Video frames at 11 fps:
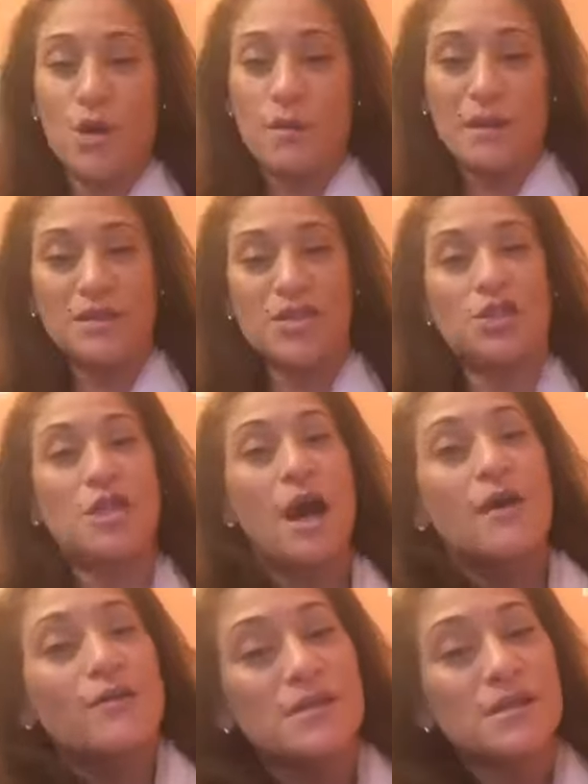about the
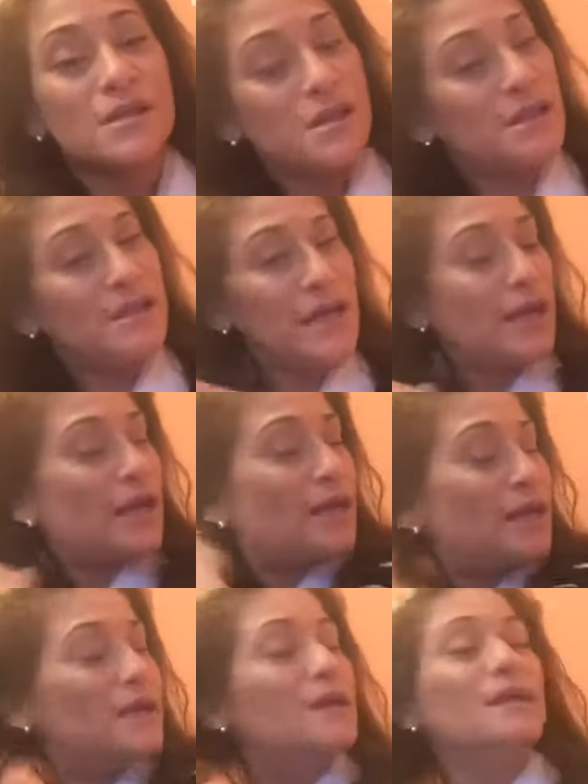chakras today.
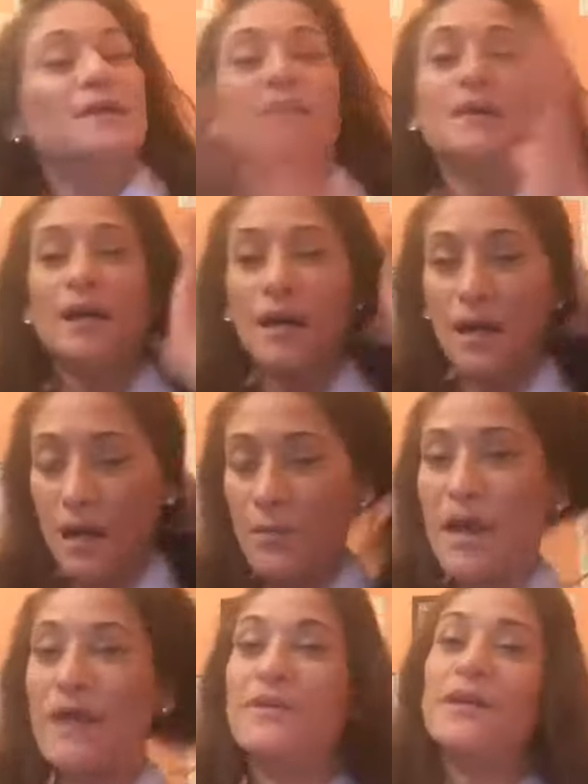I'm
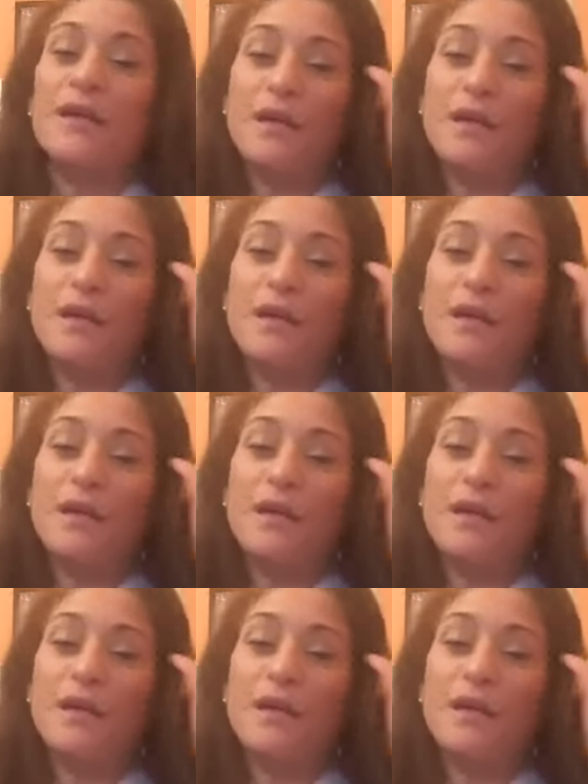having a